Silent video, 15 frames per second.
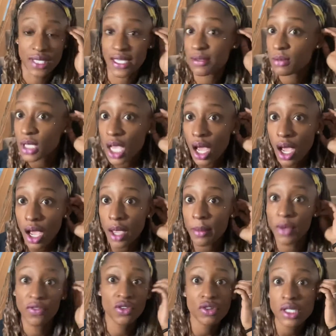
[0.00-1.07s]
some time
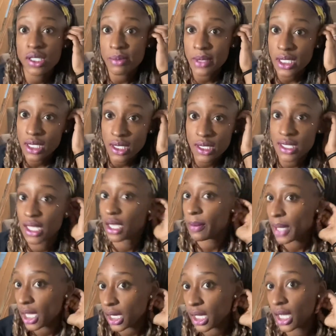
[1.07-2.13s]
over Christmas, think
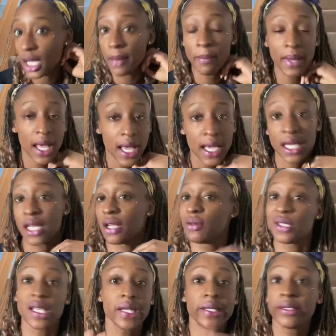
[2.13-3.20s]
about it, come back. And I
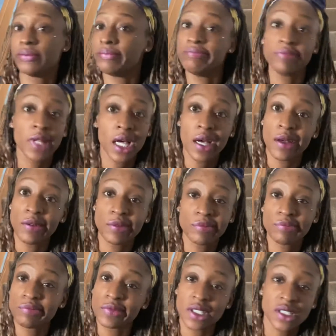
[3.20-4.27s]
said, no,
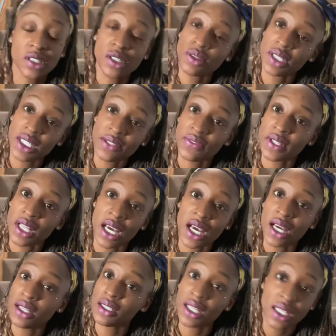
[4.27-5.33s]
there's no need for
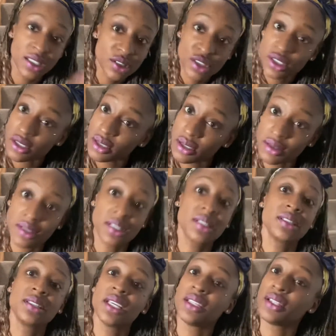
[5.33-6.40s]
that. Like, just
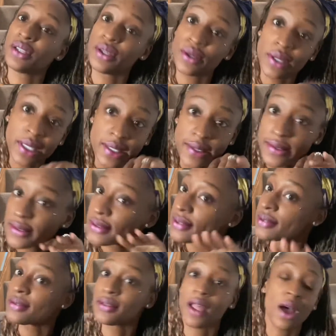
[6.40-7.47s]
take the notice.
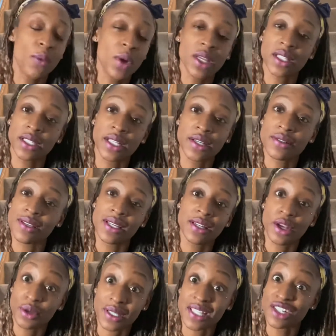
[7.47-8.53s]
I'll work the
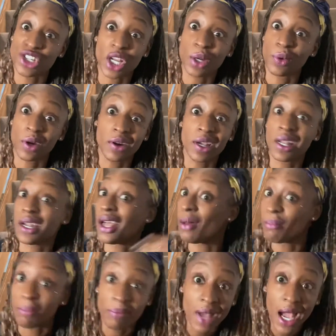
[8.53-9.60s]
notice in January and
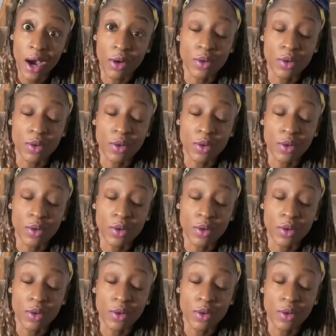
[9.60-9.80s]
I'm out.